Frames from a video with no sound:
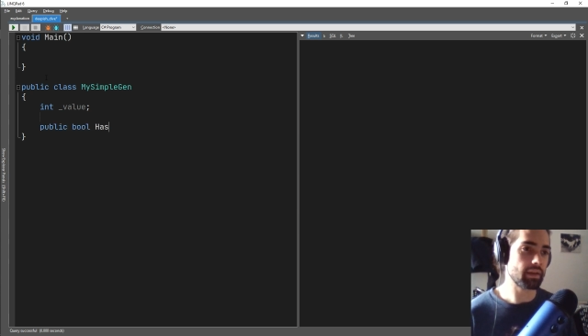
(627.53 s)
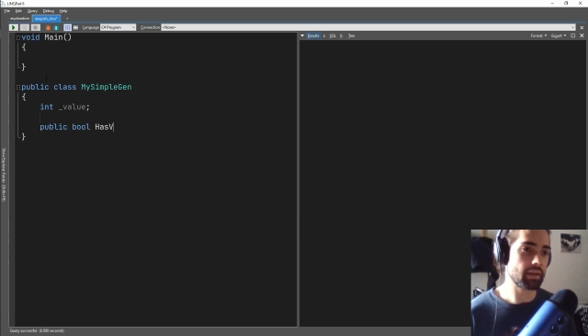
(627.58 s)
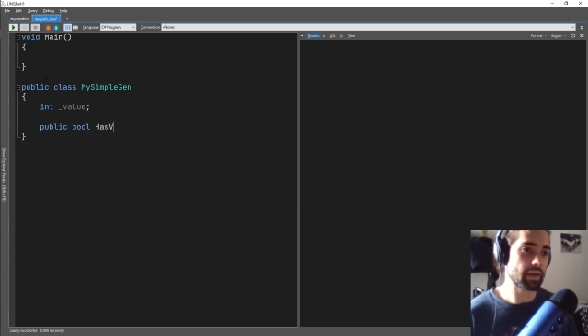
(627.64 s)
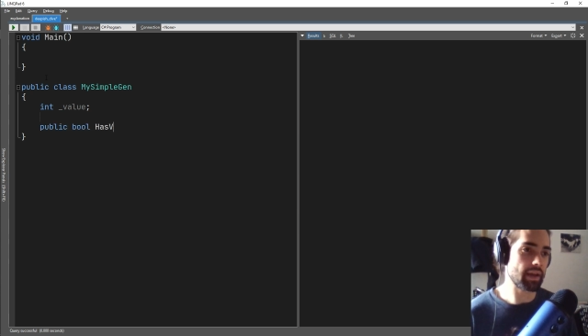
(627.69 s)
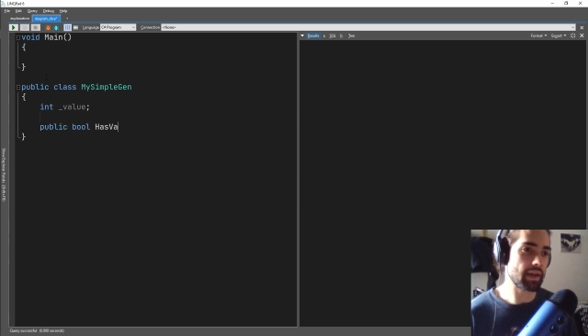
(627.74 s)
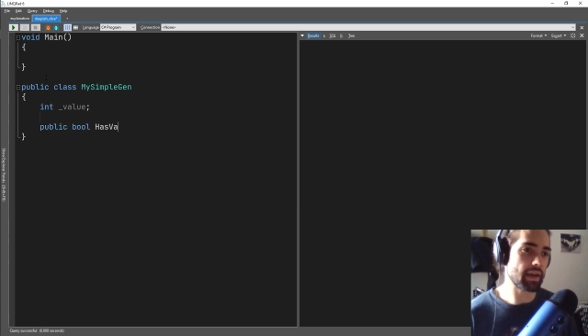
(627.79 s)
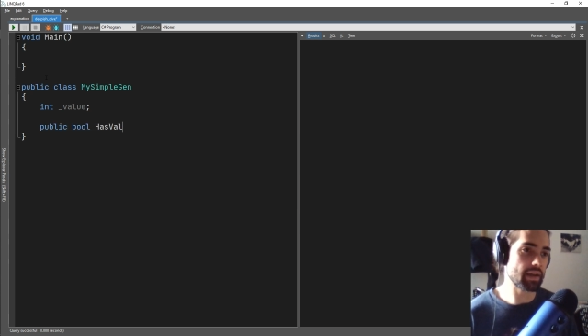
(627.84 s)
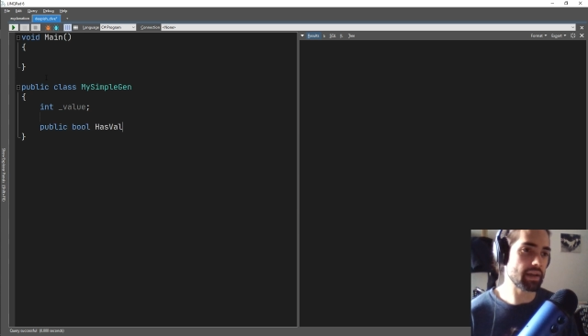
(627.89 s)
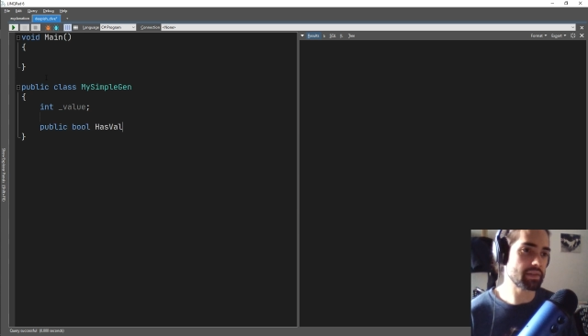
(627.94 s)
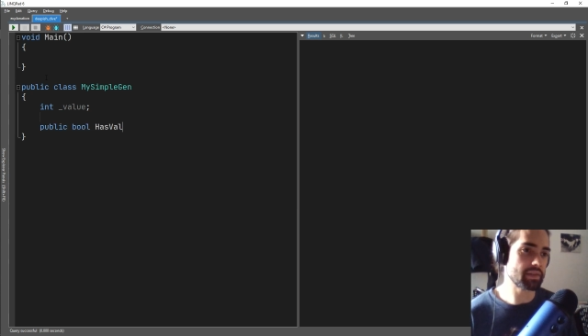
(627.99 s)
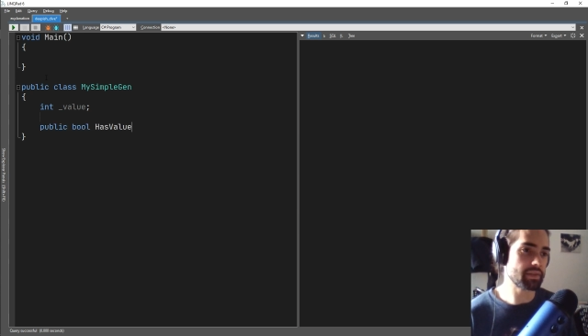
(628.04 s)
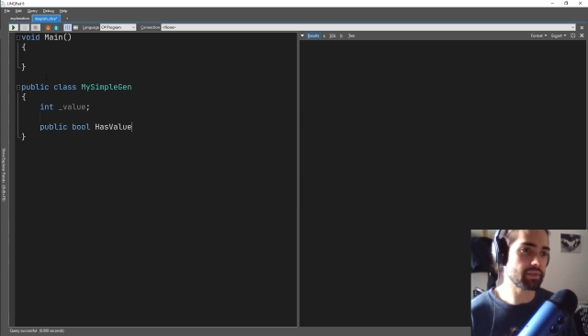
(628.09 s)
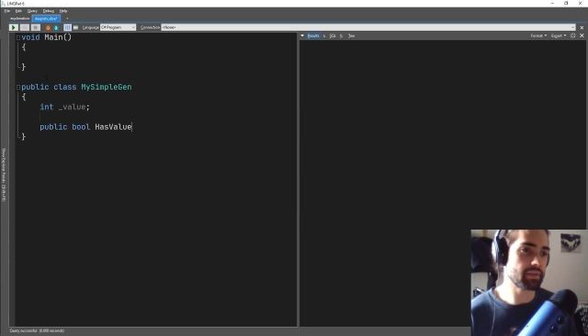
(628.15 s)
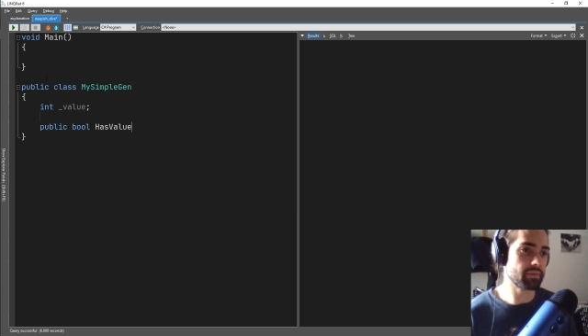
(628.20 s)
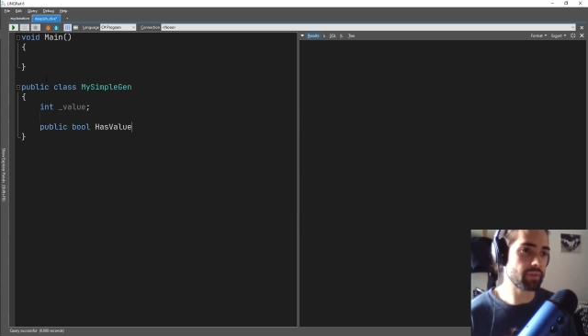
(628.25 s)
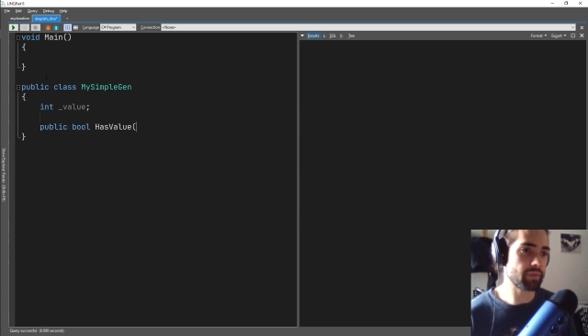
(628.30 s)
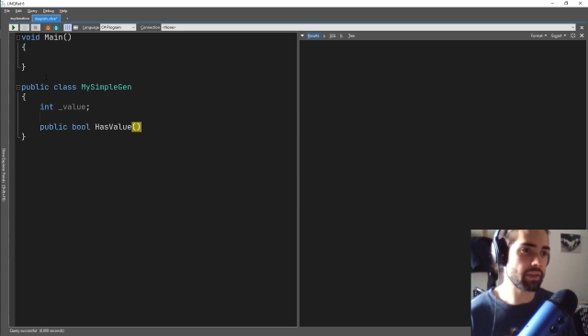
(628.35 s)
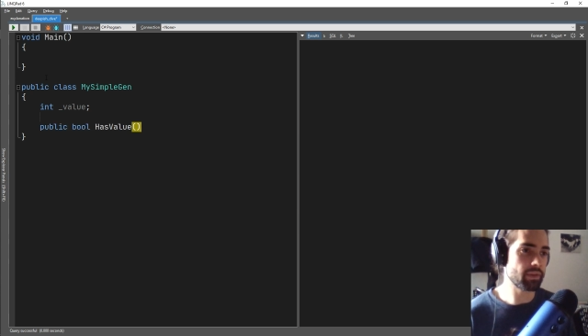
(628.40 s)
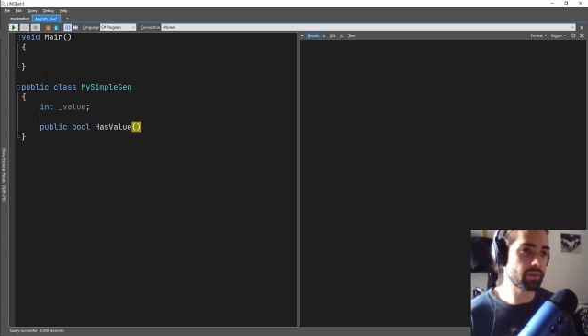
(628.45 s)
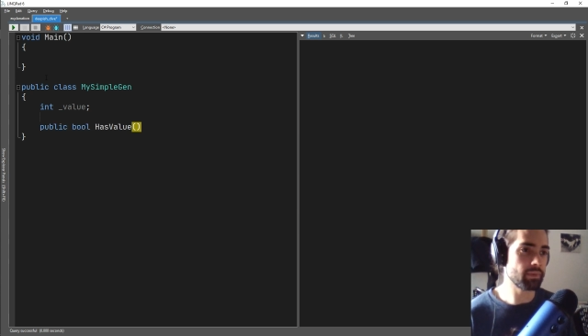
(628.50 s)
has
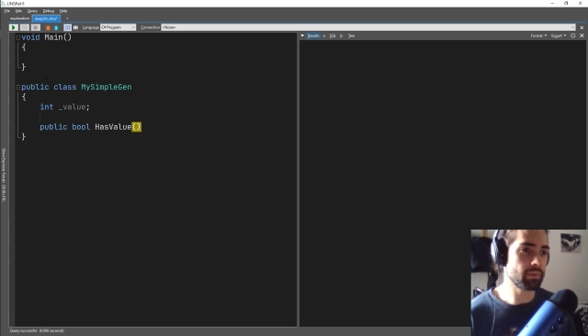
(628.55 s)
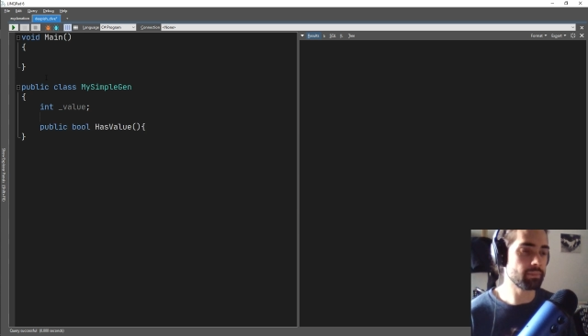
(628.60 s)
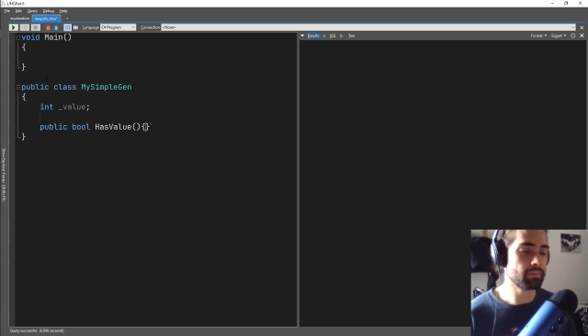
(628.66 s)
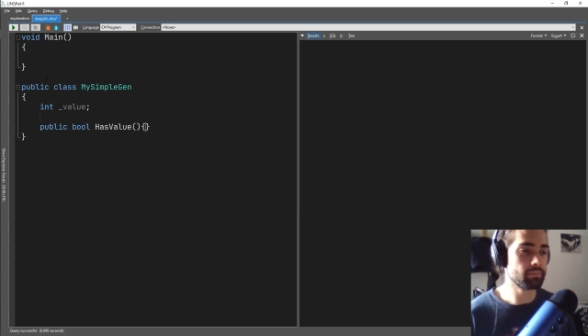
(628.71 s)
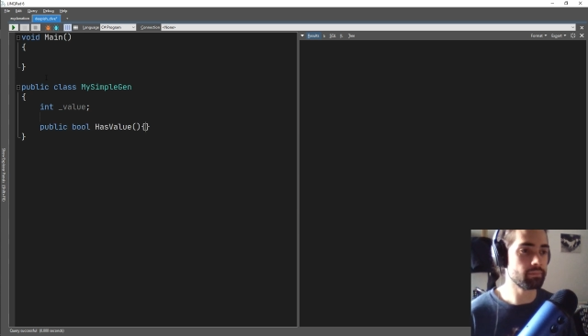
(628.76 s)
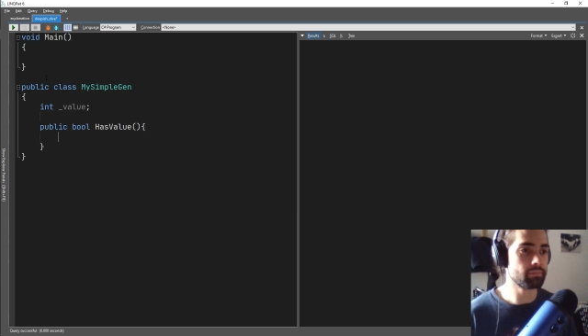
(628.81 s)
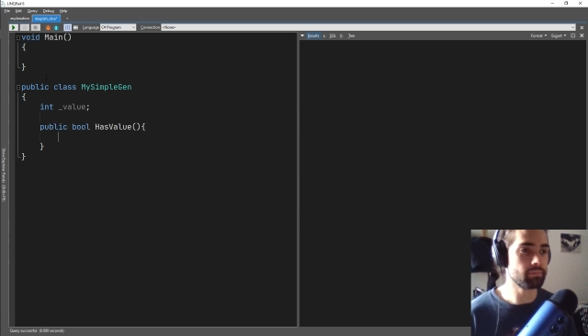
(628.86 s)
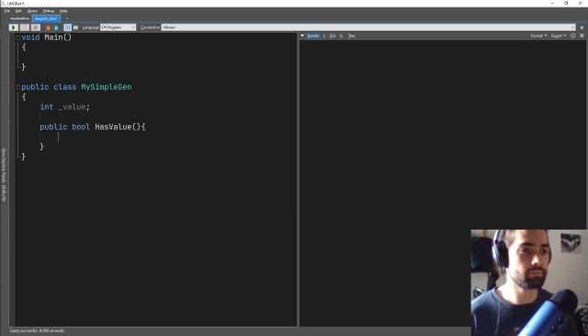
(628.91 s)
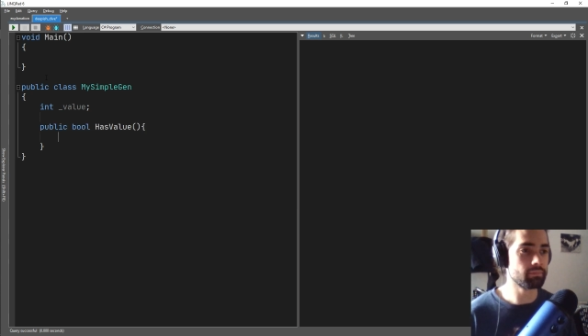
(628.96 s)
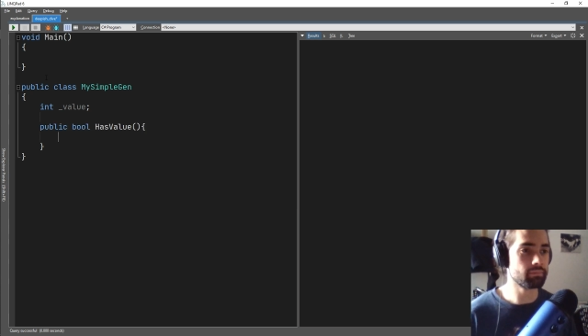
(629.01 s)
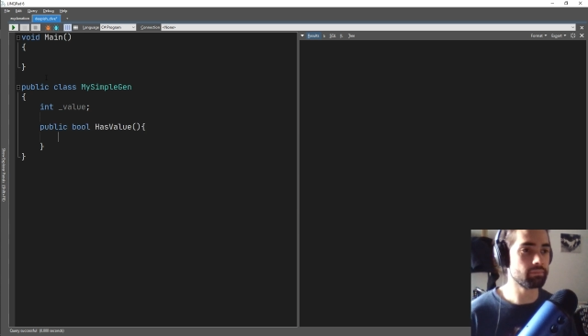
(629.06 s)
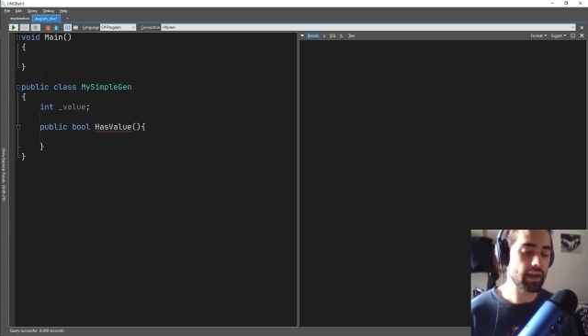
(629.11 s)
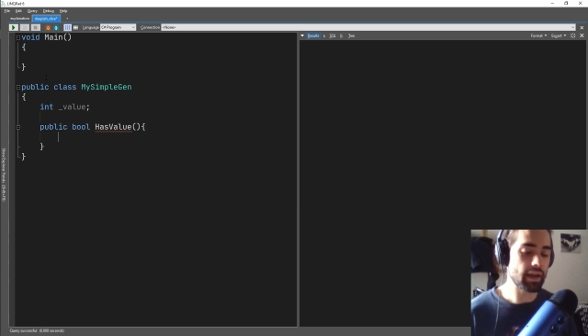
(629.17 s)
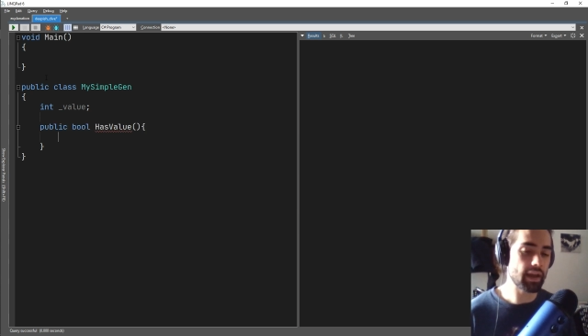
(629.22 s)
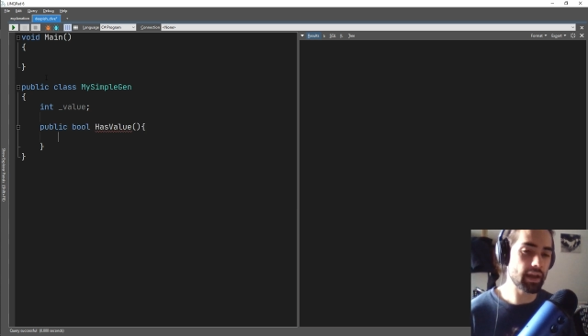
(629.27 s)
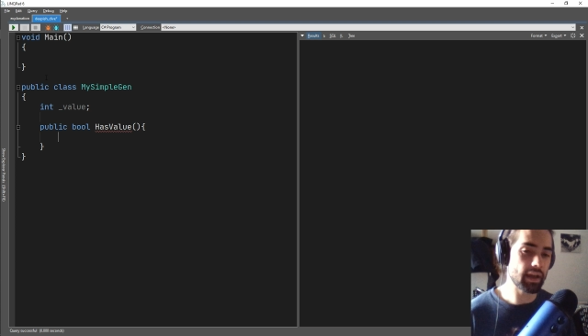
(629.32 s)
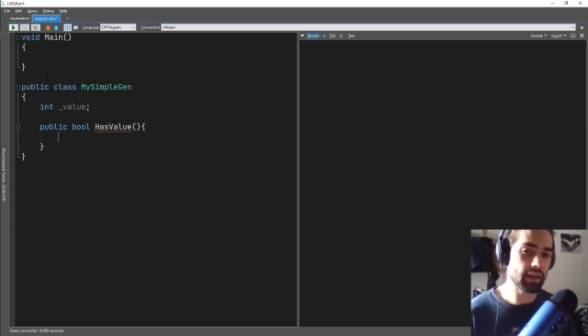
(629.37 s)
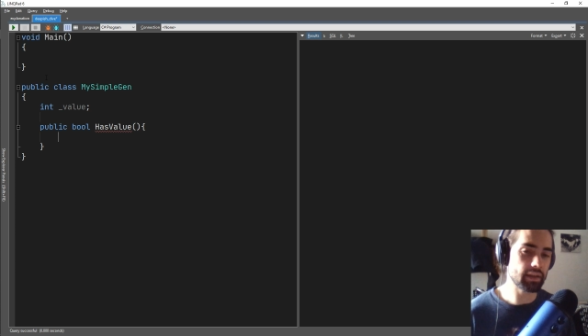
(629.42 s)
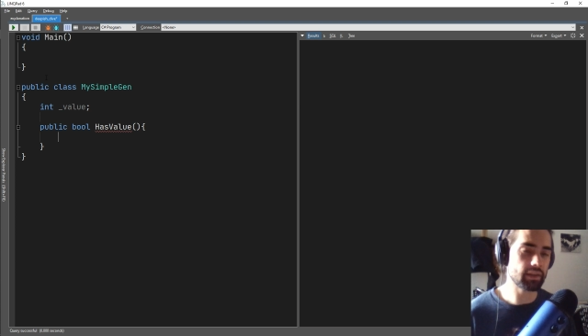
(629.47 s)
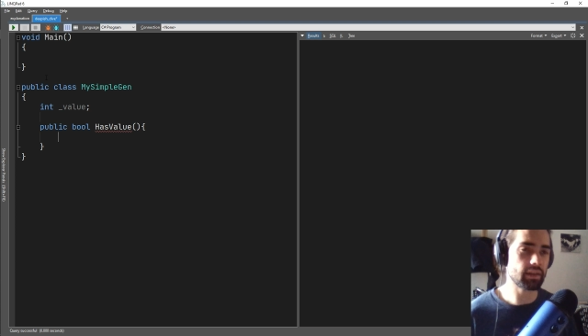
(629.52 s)
value,
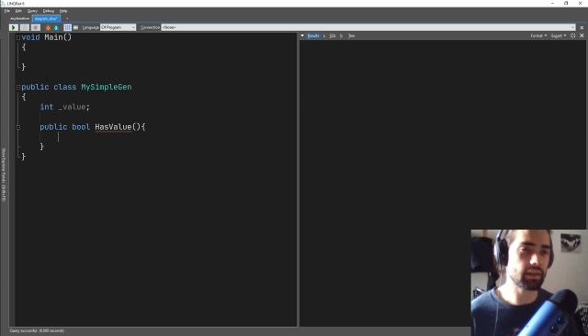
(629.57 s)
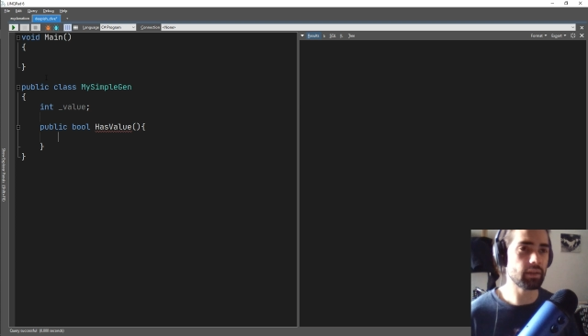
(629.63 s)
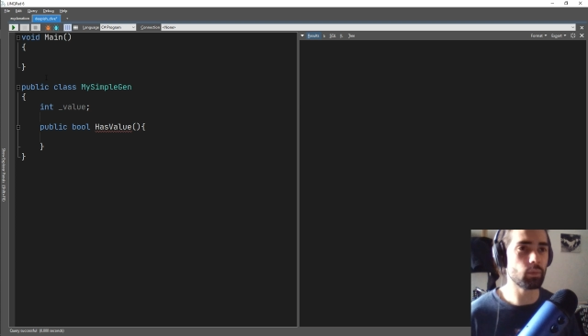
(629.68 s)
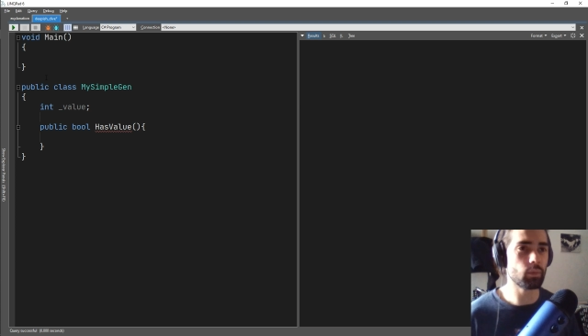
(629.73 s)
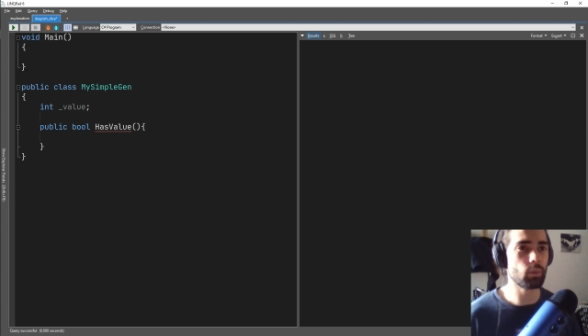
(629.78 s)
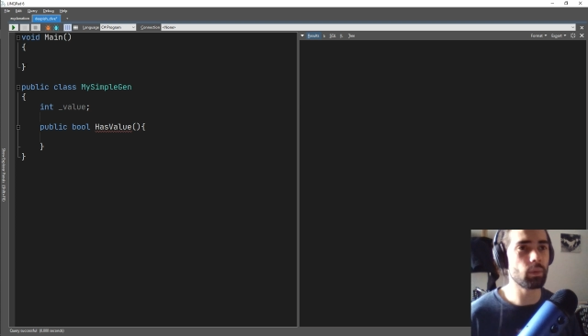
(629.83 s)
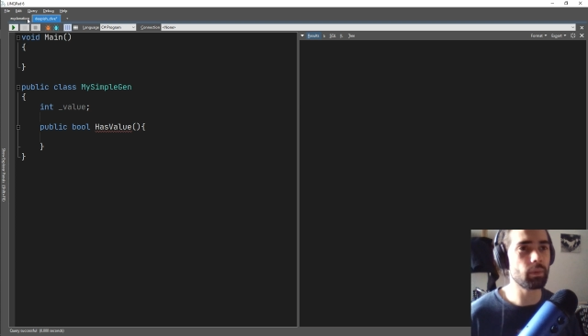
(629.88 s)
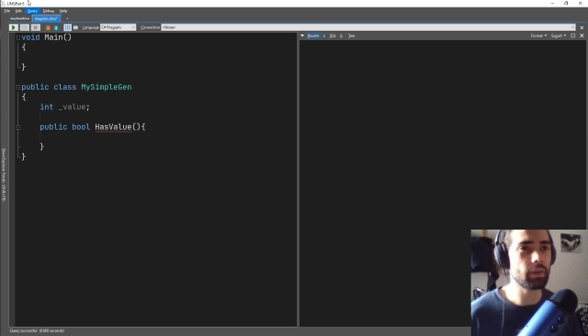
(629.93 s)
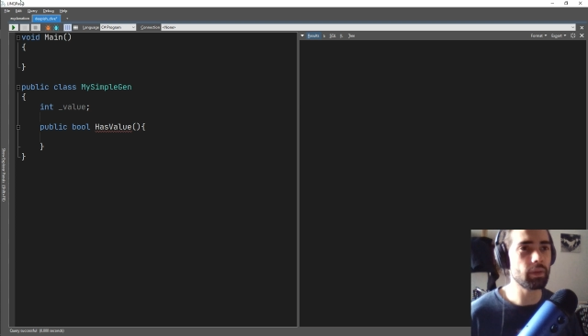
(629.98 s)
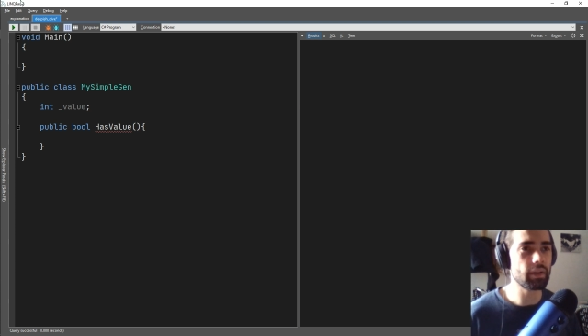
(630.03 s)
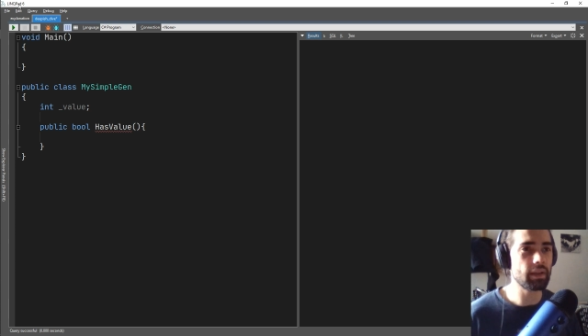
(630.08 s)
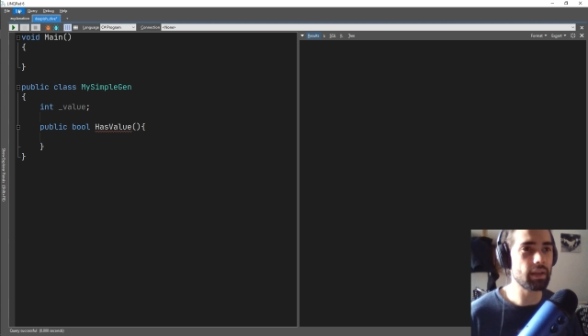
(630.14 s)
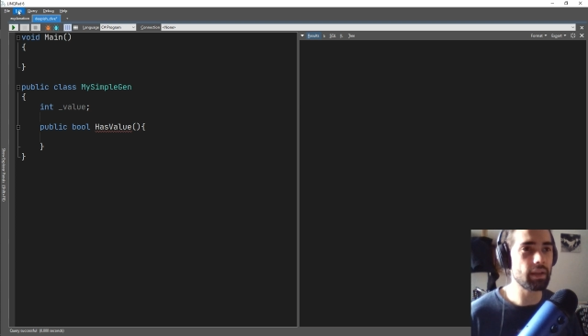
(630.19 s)
and we'll